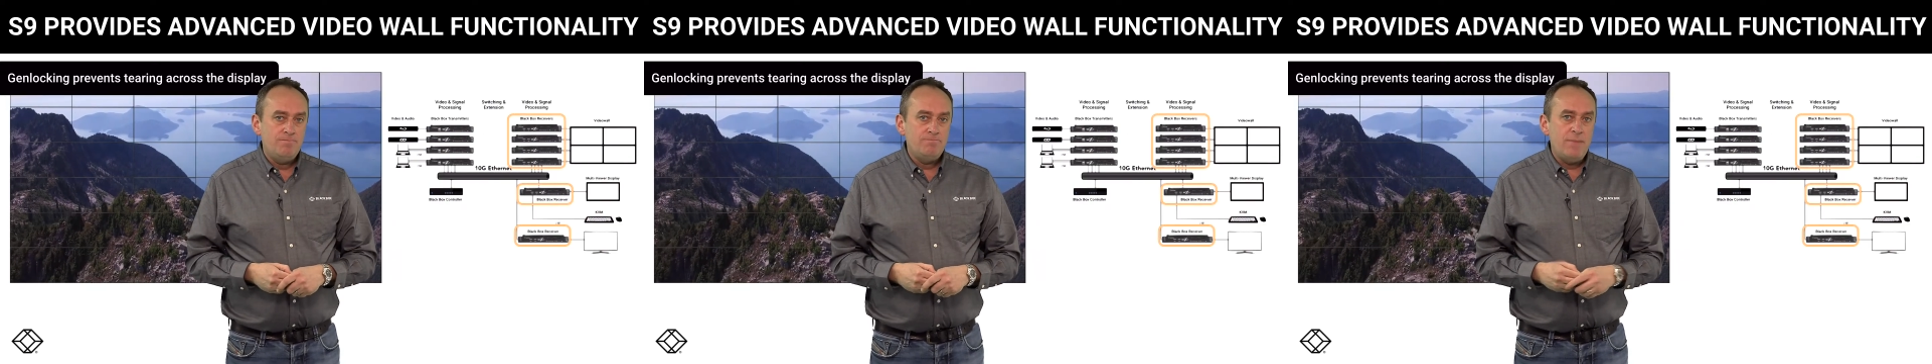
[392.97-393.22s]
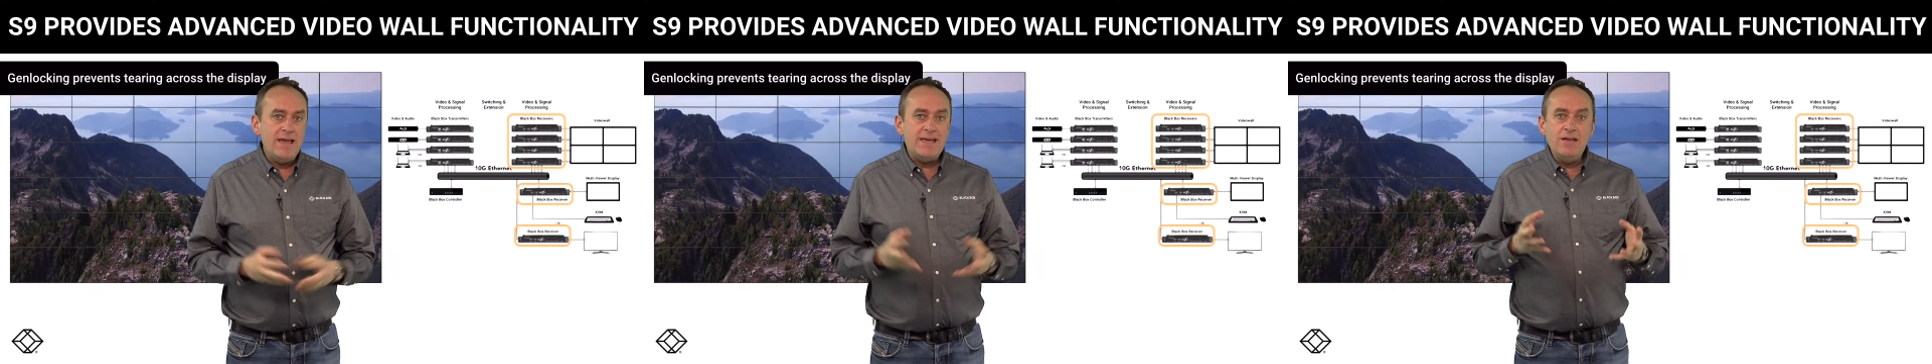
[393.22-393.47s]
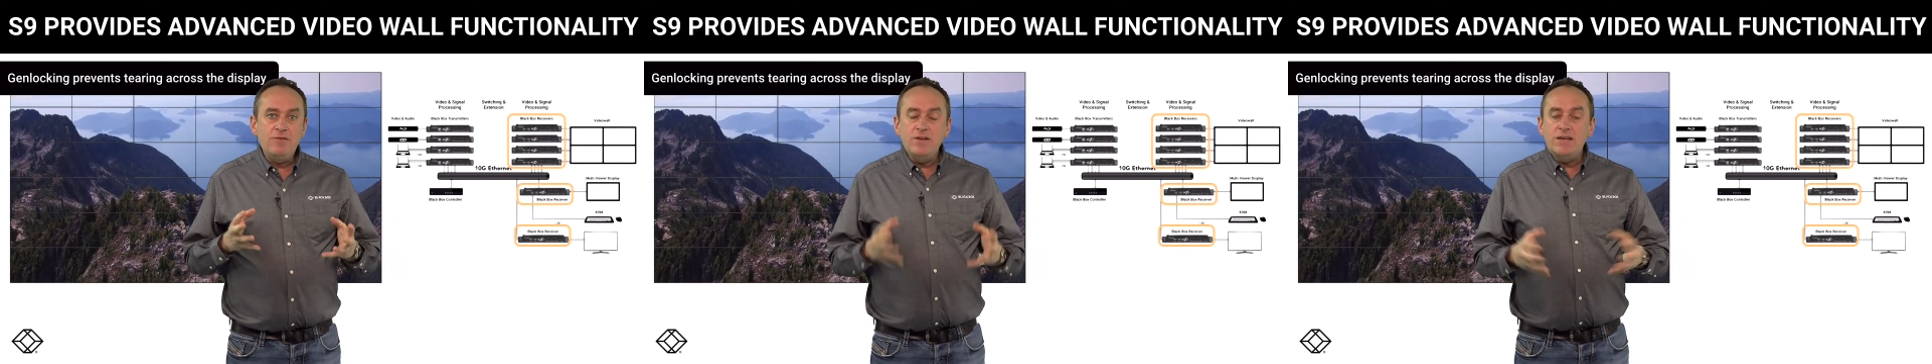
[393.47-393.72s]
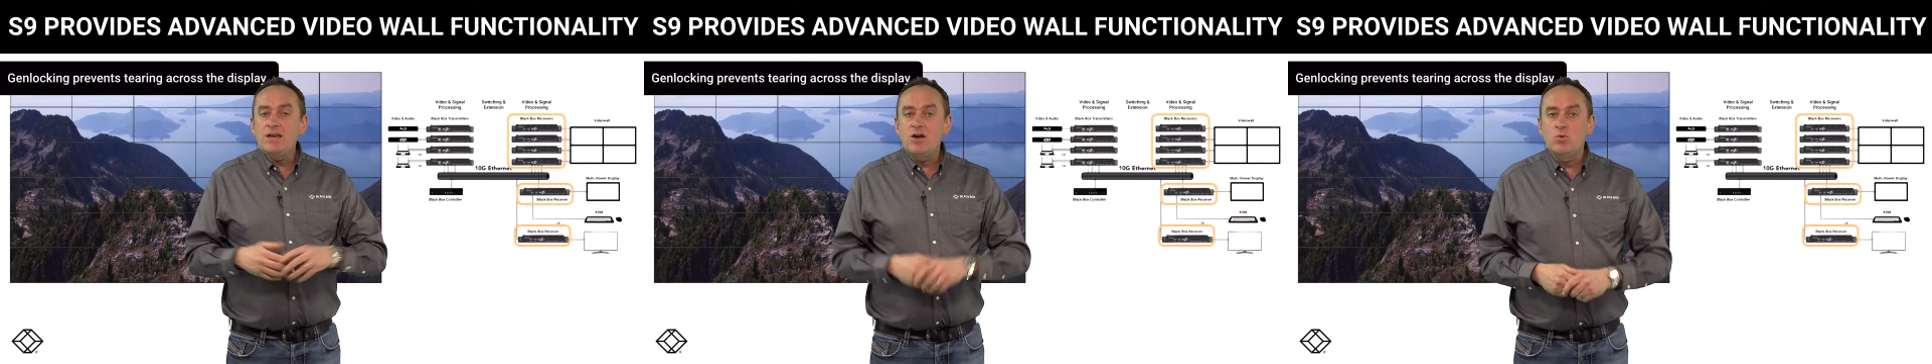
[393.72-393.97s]
making
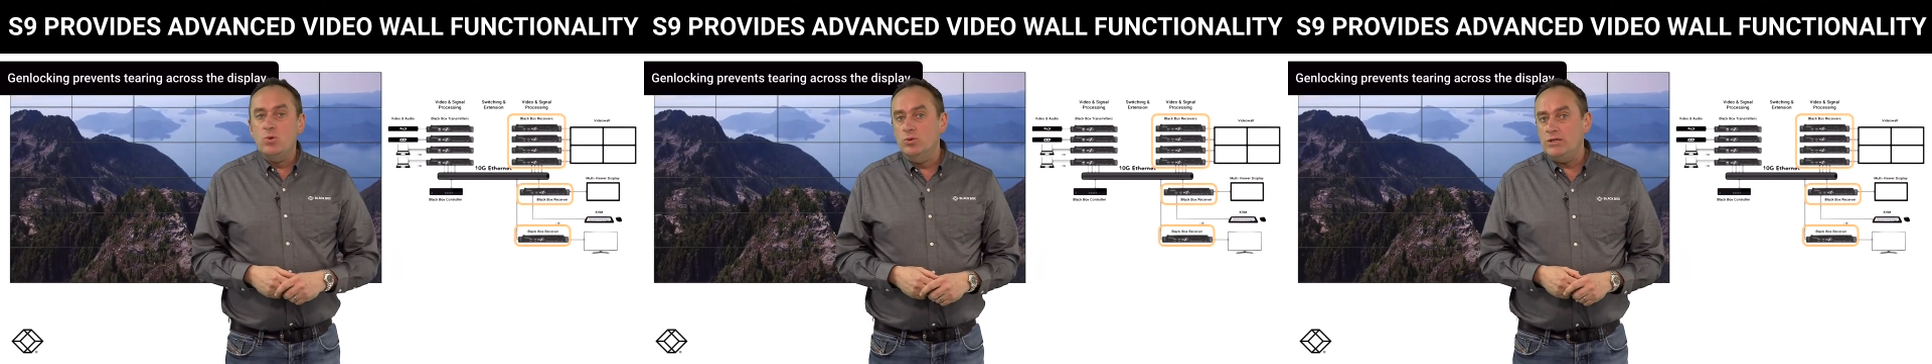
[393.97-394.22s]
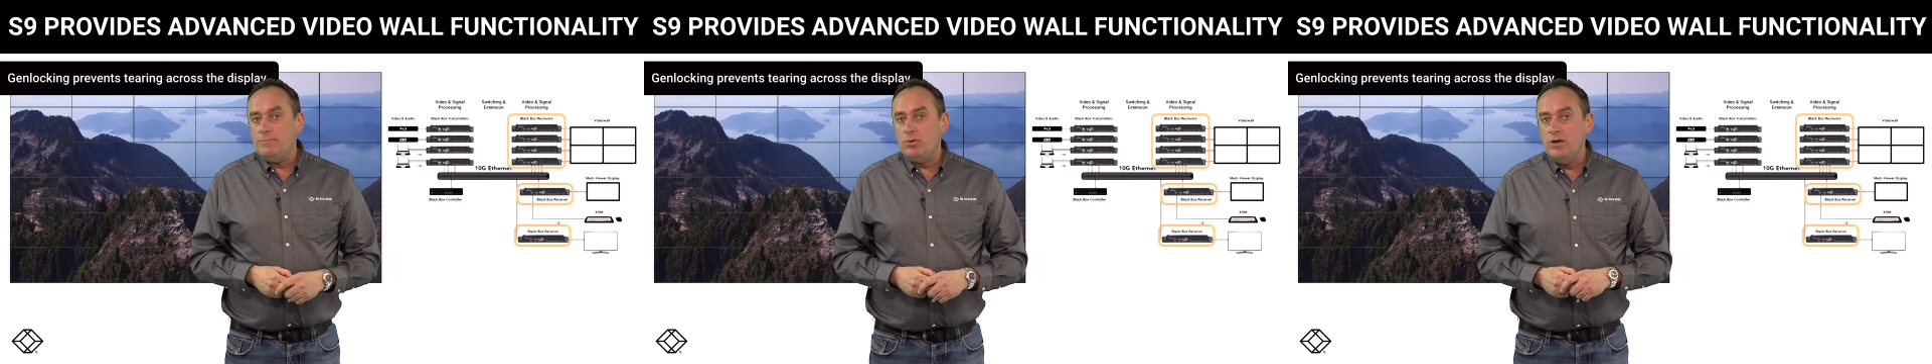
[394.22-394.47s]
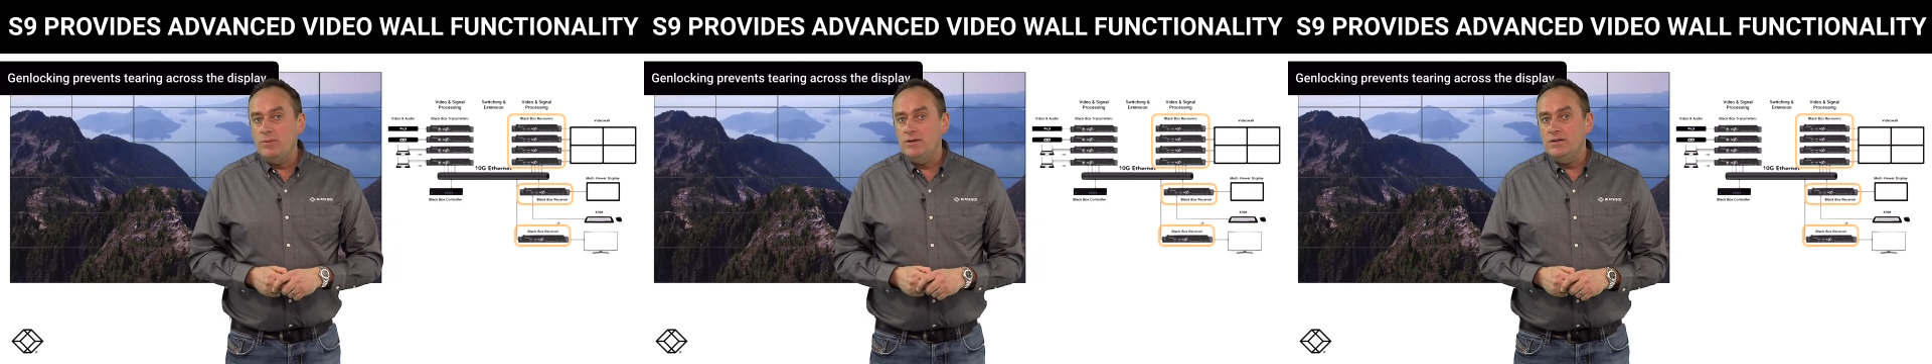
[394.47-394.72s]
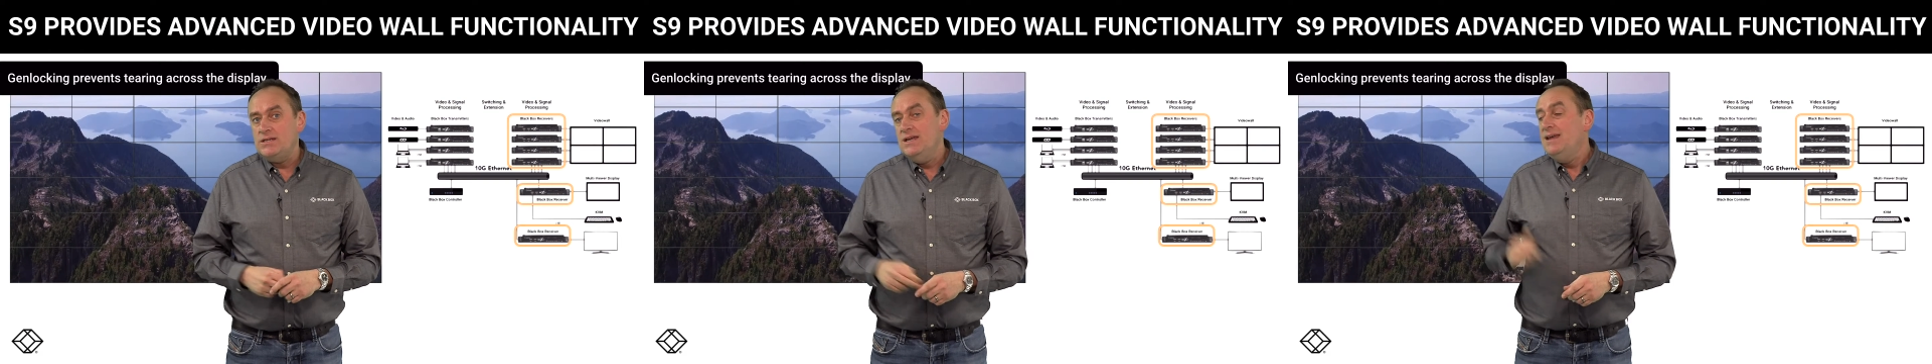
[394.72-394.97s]
video wall
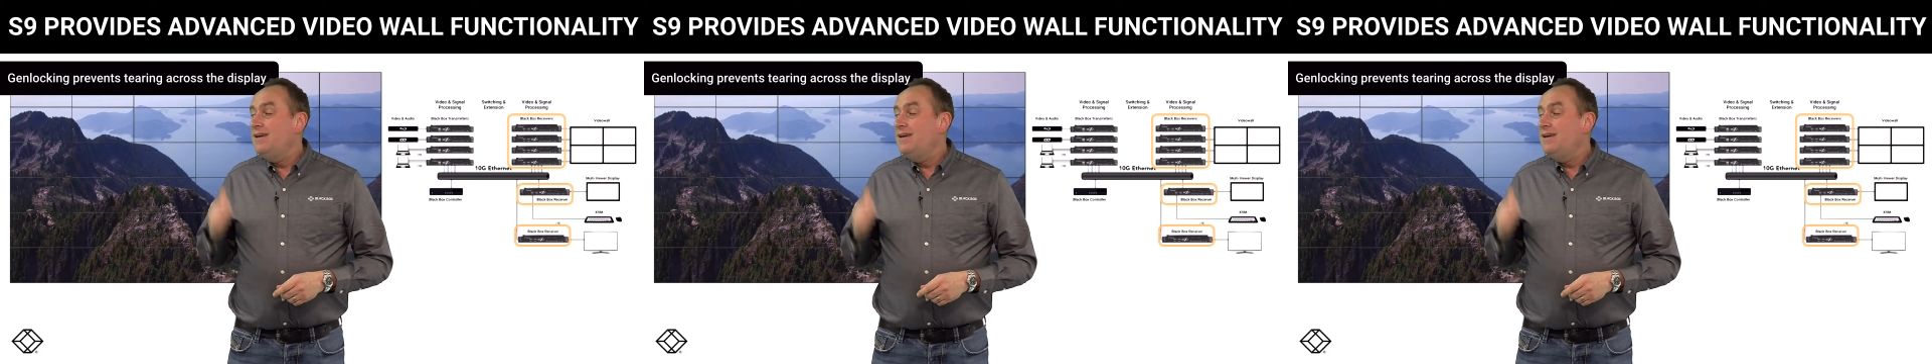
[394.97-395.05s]
deployment